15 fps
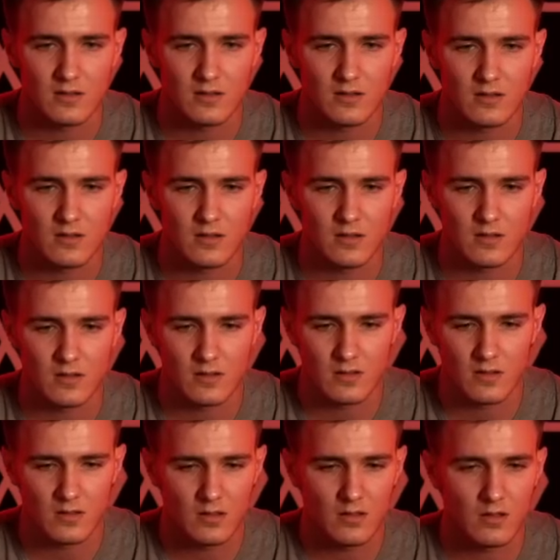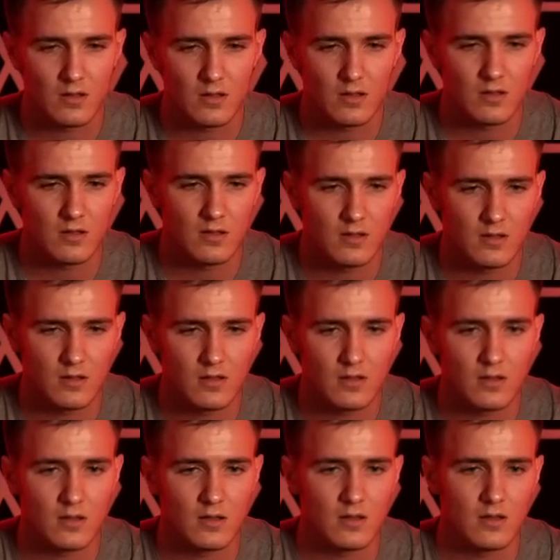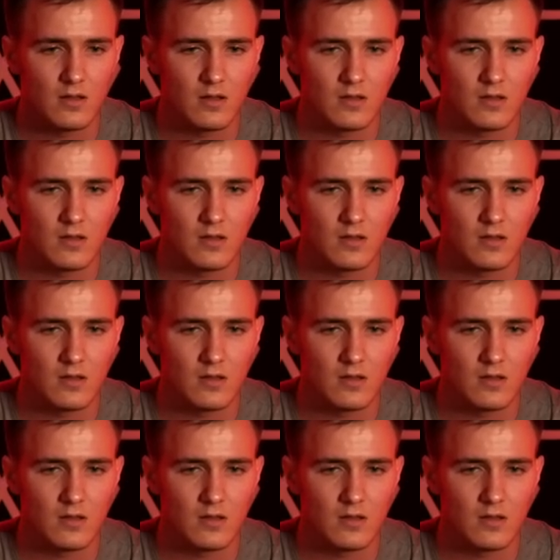No one is speaking in this clip.